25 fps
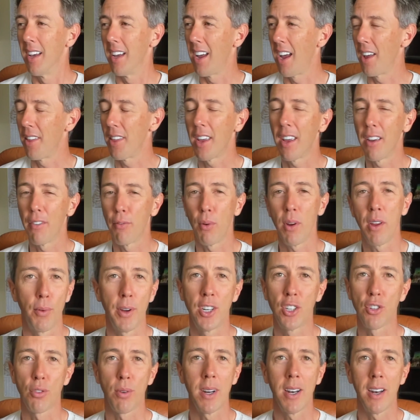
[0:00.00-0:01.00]
I think if we
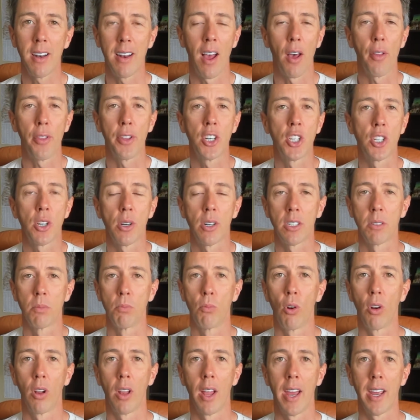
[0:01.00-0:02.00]
treated health insurance
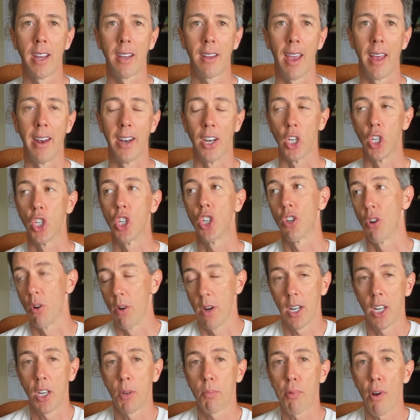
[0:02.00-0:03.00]
more like an
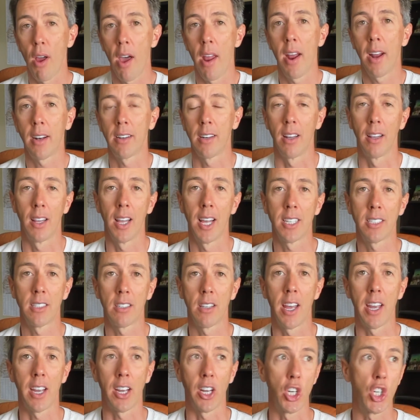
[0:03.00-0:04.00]
insurance product and less
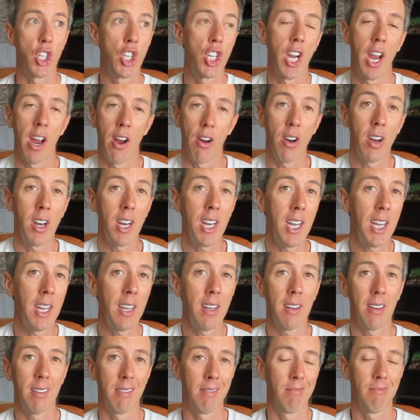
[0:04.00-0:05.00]
like a
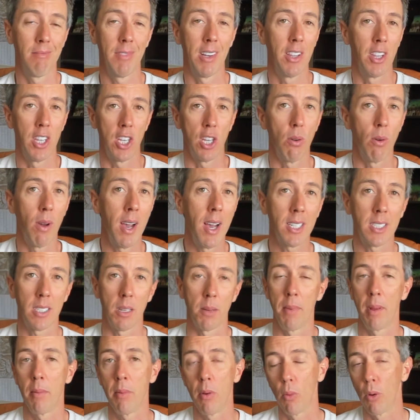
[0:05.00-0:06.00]
charity in the US, then
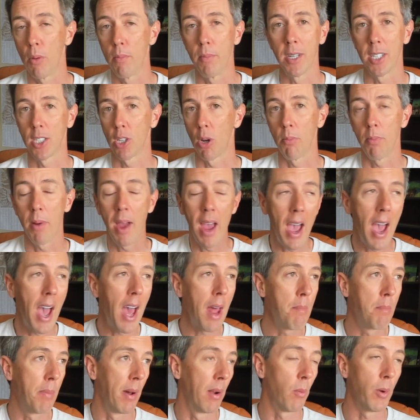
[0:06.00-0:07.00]
maybe it wouldn't be so
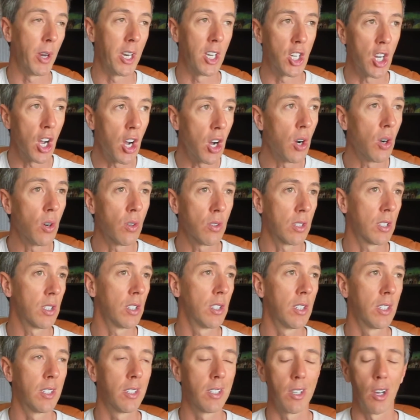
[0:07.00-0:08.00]
bad, but we don't.
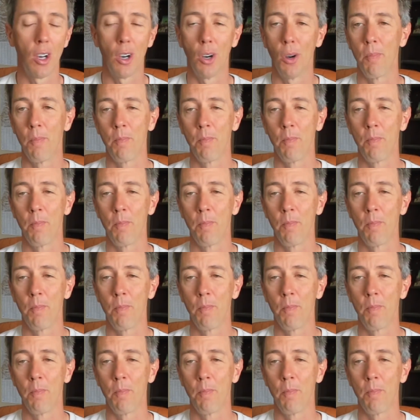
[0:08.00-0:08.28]
And so